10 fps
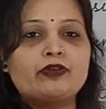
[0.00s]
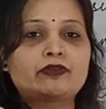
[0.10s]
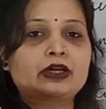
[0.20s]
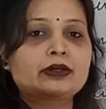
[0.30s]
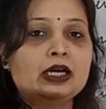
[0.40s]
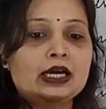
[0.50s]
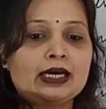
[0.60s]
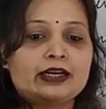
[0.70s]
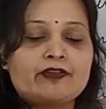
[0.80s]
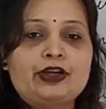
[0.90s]
our
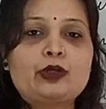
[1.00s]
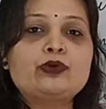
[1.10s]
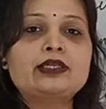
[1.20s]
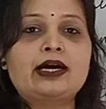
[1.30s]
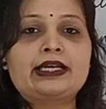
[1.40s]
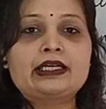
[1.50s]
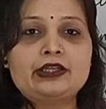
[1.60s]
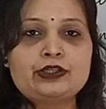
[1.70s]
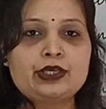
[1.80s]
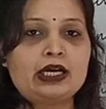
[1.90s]
revenues are
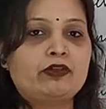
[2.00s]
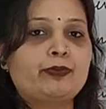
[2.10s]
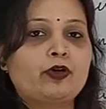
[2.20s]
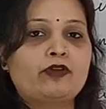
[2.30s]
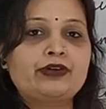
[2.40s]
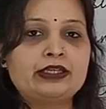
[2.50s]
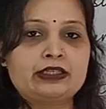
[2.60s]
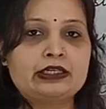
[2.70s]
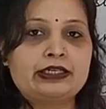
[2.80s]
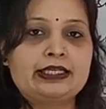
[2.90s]
increasing, our profit is
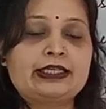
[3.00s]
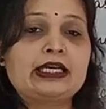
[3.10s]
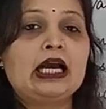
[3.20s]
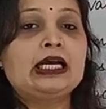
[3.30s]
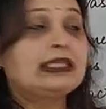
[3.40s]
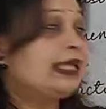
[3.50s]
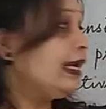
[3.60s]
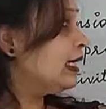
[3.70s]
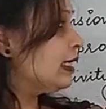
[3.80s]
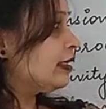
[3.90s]
increasing,
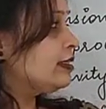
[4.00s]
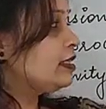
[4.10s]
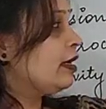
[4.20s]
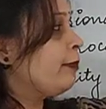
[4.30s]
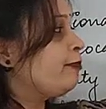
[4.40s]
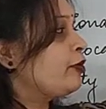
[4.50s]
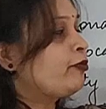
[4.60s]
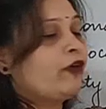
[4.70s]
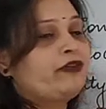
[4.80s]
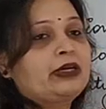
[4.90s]
then it is
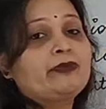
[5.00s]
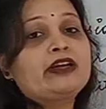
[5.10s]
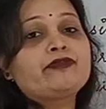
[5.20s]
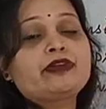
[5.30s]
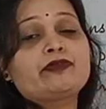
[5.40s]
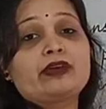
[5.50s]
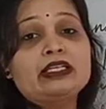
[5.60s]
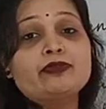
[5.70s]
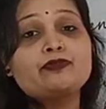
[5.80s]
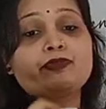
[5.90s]
profit. When
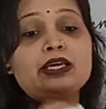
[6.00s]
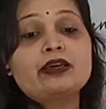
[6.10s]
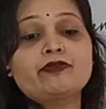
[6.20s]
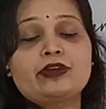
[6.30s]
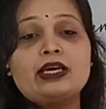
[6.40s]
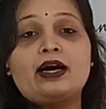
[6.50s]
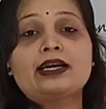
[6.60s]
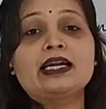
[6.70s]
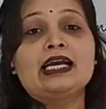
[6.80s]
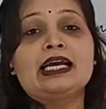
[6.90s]
we
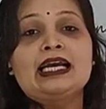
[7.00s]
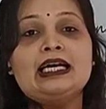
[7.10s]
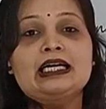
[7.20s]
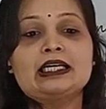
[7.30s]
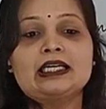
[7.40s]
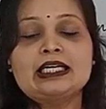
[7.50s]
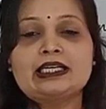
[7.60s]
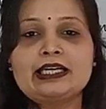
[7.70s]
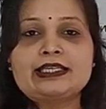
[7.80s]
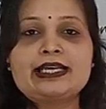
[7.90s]
are
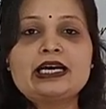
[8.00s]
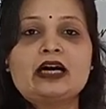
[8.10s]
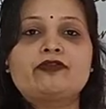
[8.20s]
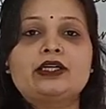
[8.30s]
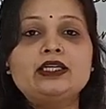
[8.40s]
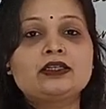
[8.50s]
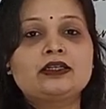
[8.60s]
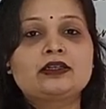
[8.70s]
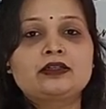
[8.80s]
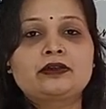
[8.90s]
increasing our
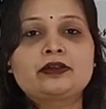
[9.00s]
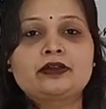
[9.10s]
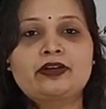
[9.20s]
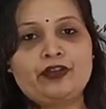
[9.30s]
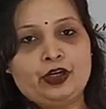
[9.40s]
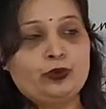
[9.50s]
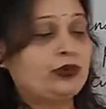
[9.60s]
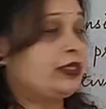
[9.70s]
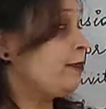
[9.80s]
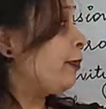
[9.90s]

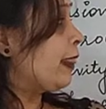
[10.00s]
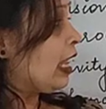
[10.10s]
revenues,